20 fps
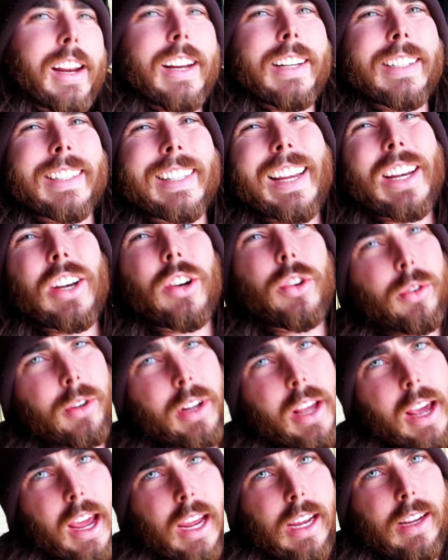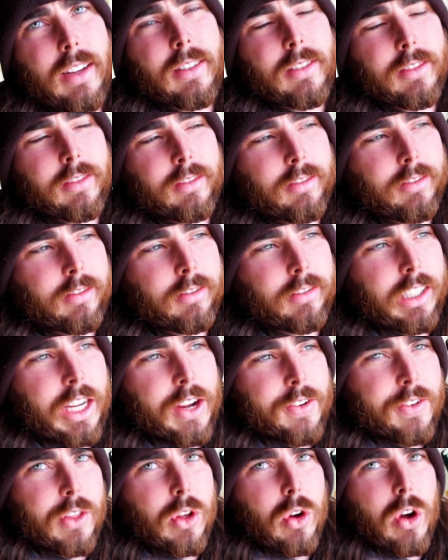it is a new day,
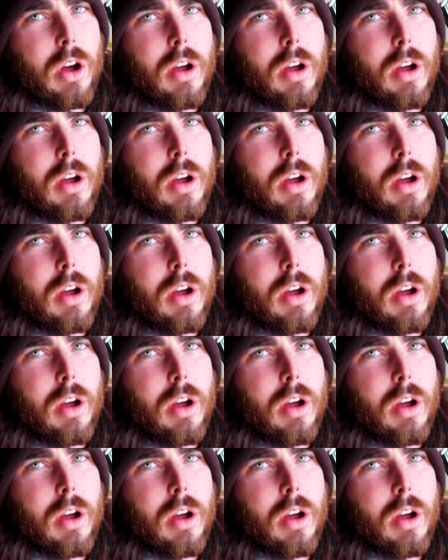even though